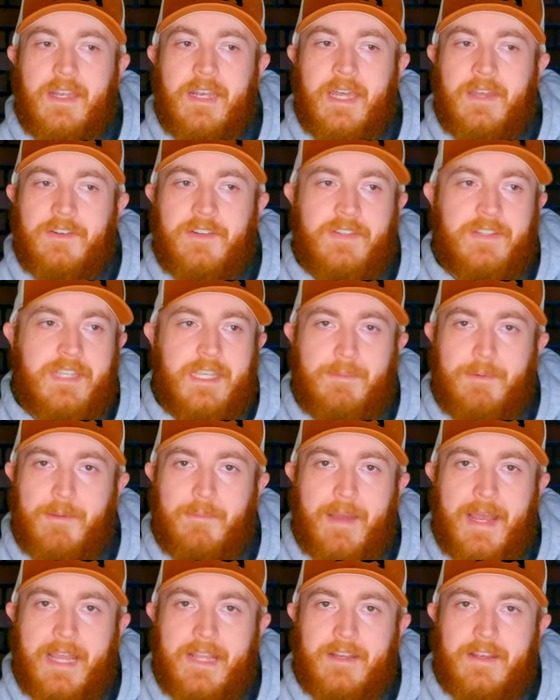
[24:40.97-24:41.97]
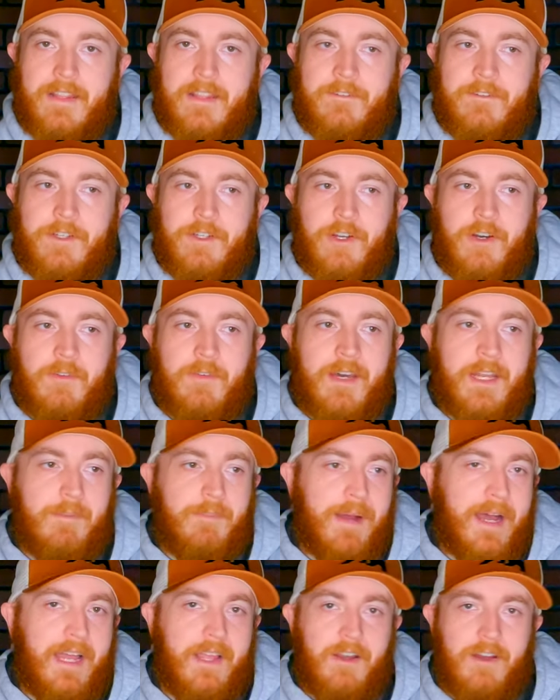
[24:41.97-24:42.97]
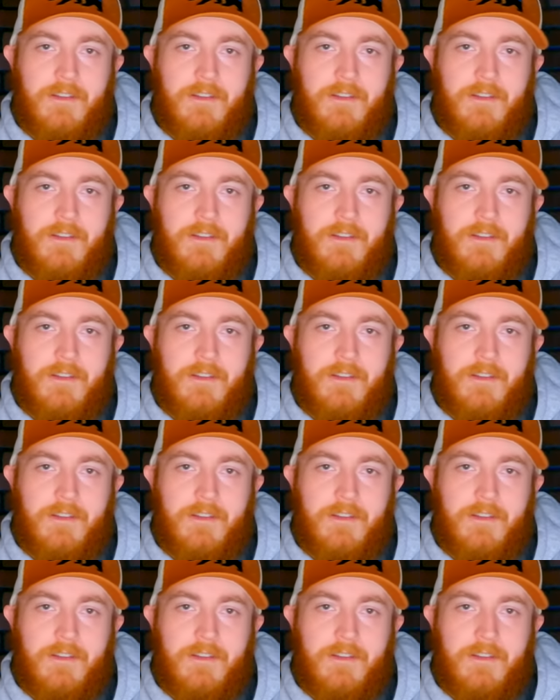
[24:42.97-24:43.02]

now, just keep in mind if you don't want to buy